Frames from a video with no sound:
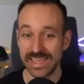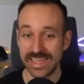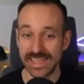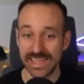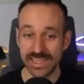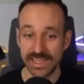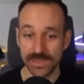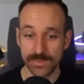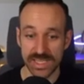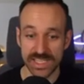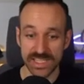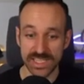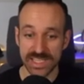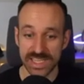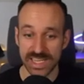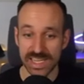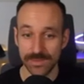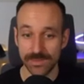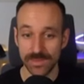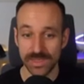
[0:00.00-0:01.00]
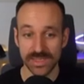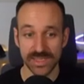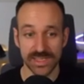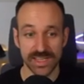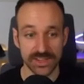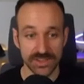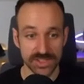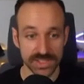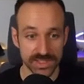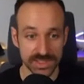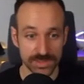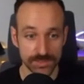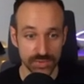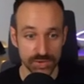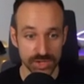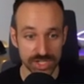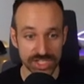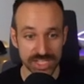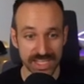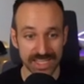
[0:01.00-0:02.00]
In the meantime, here's the
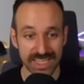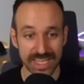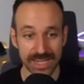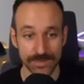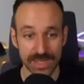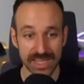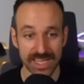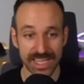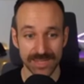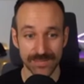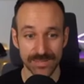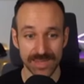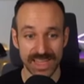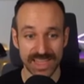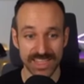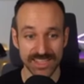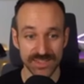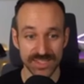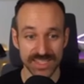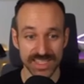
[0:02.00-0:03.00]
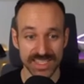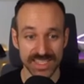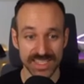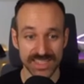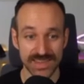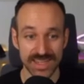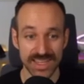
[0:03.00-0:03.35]
project coming up and you see